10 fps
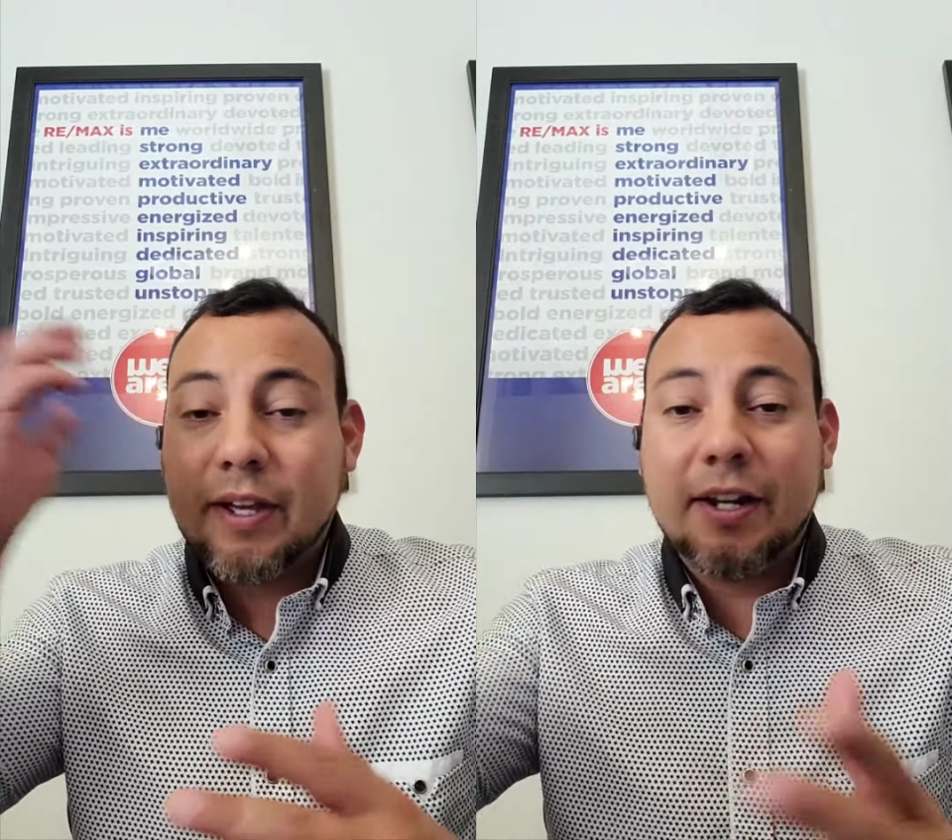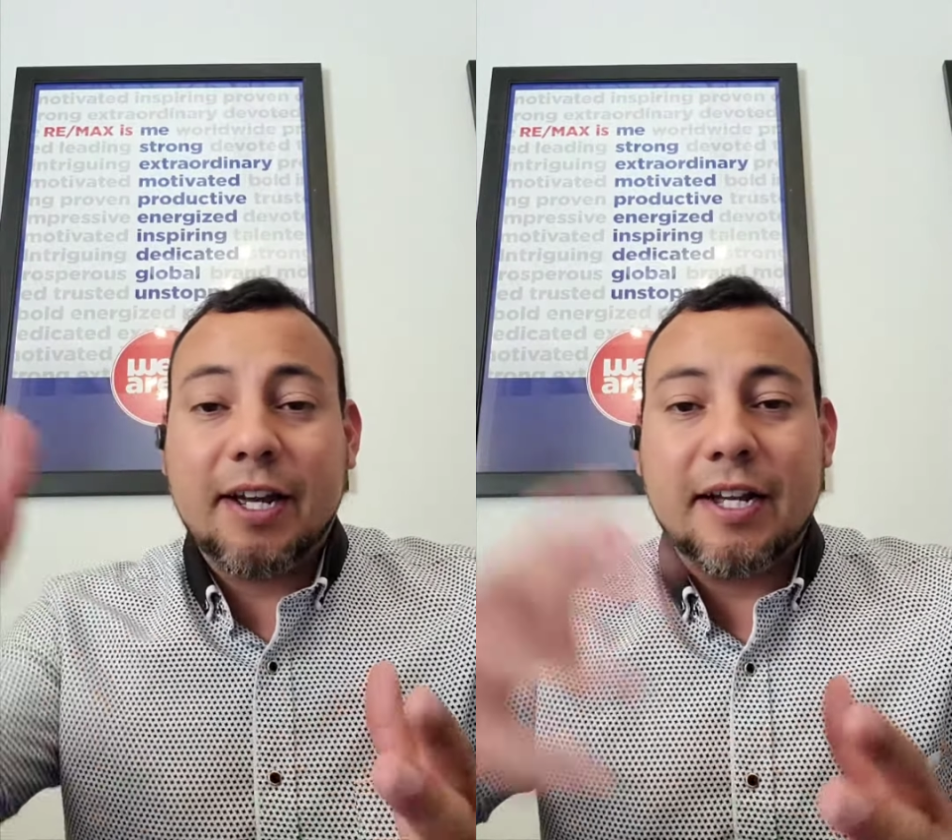
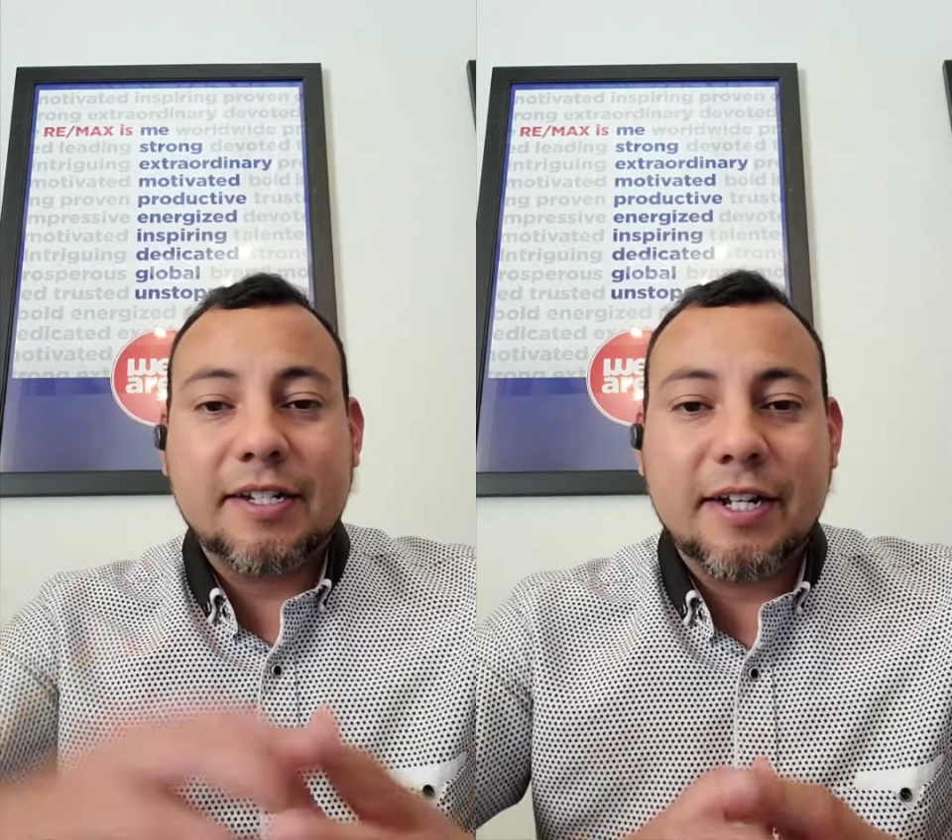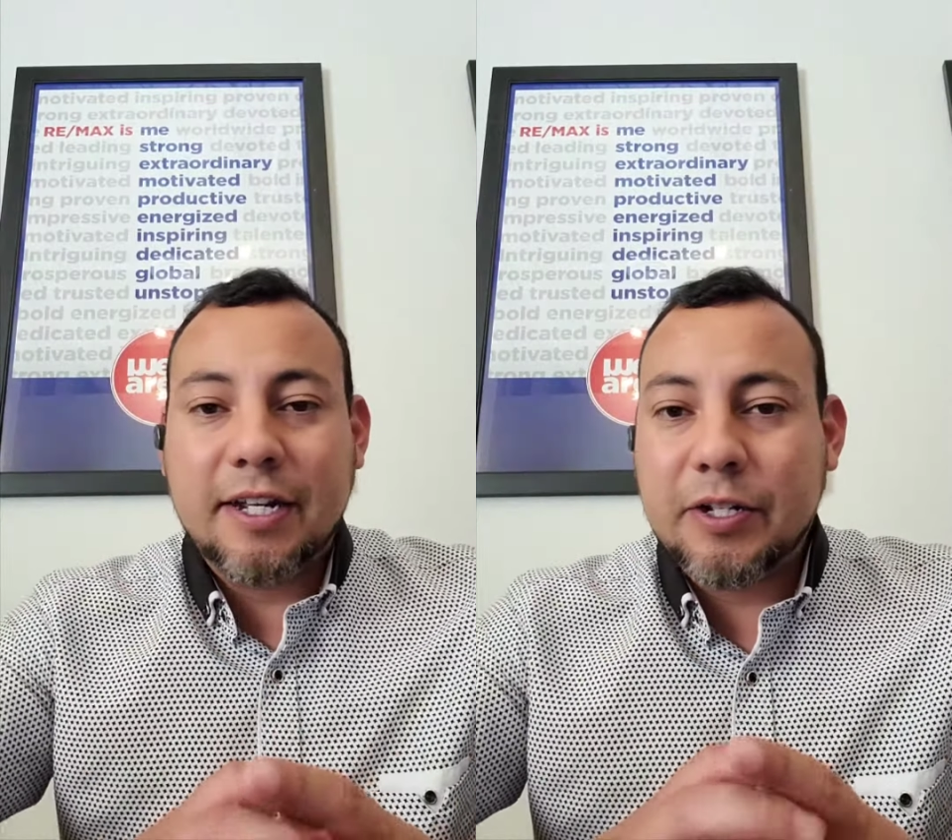and it
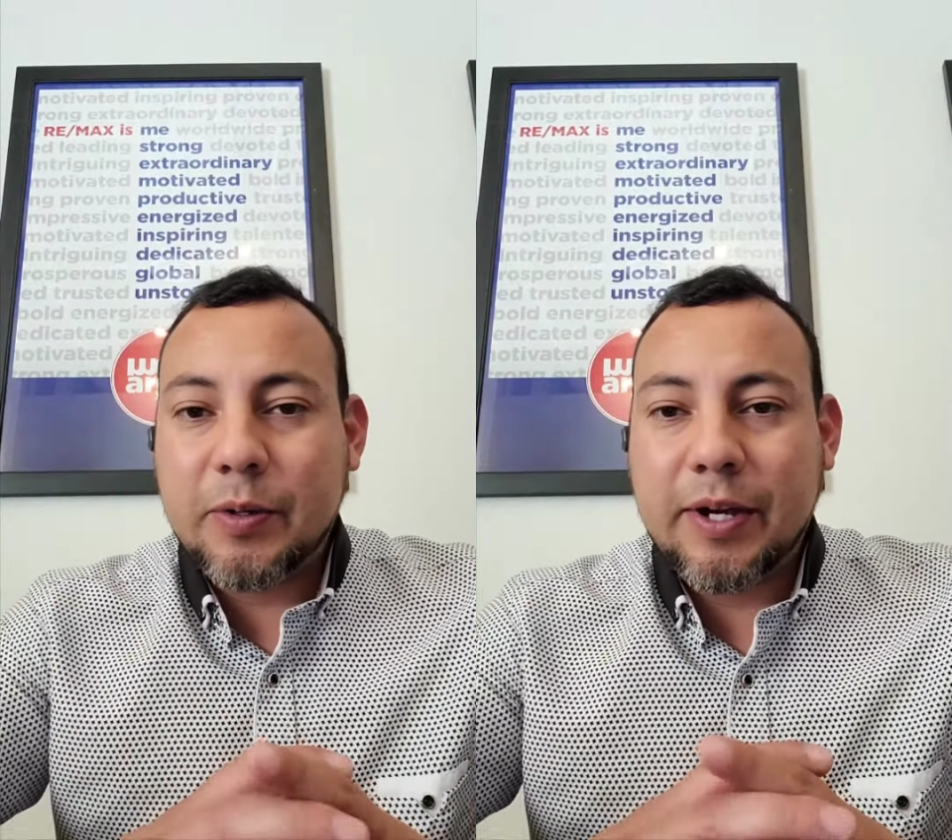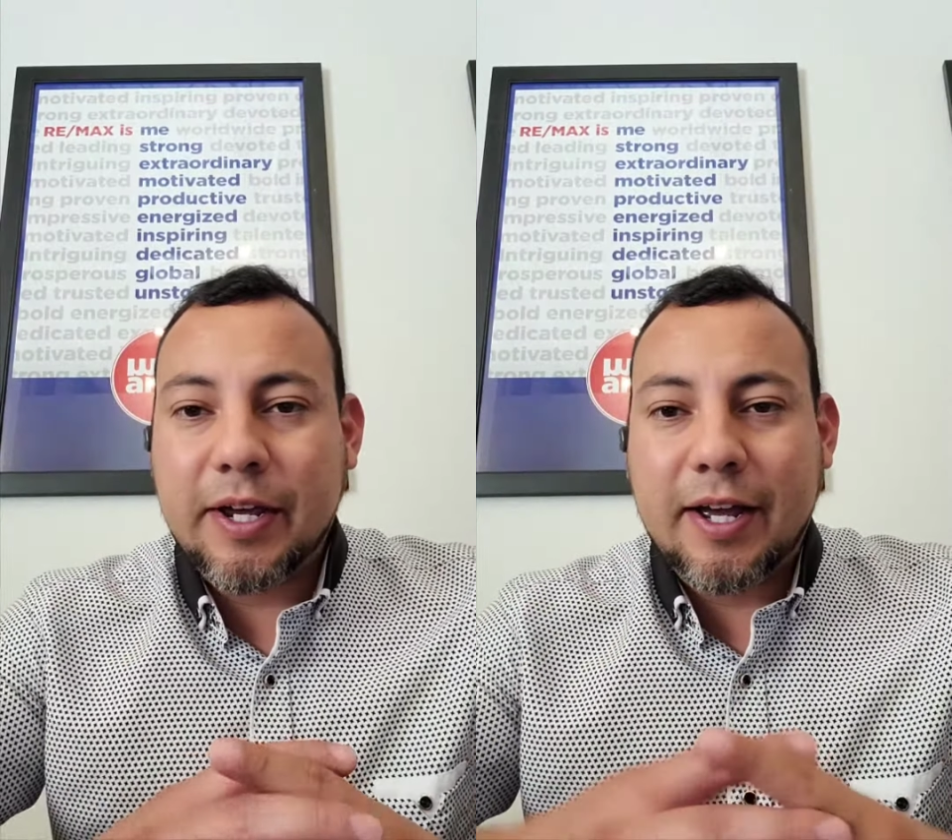has an
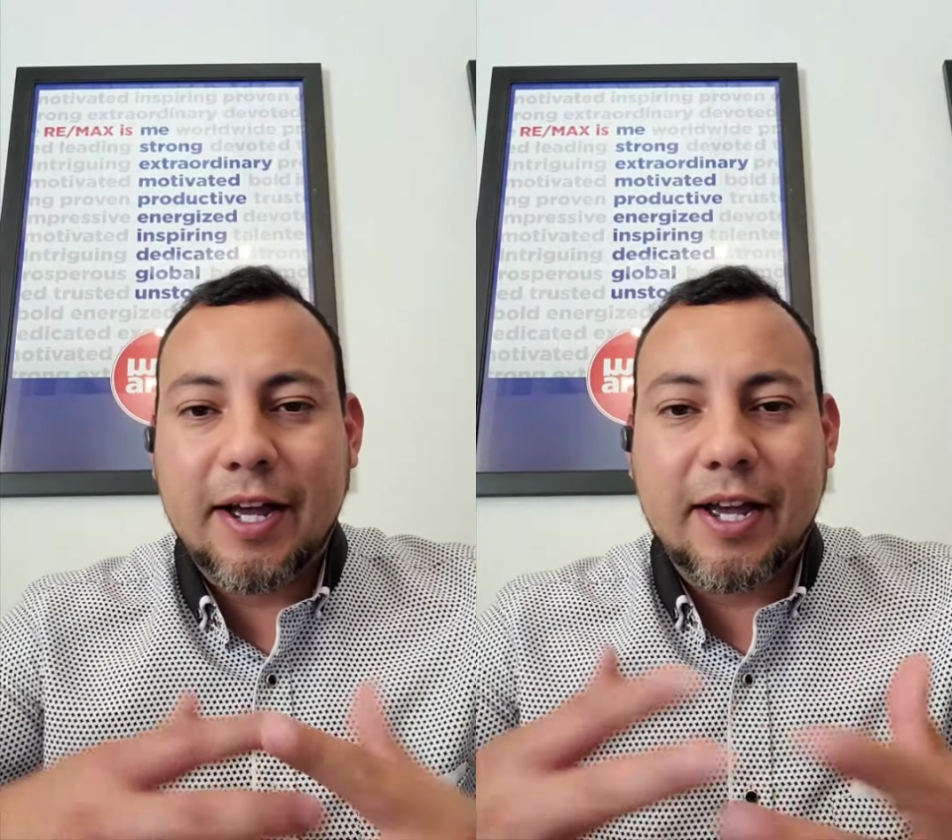HOA,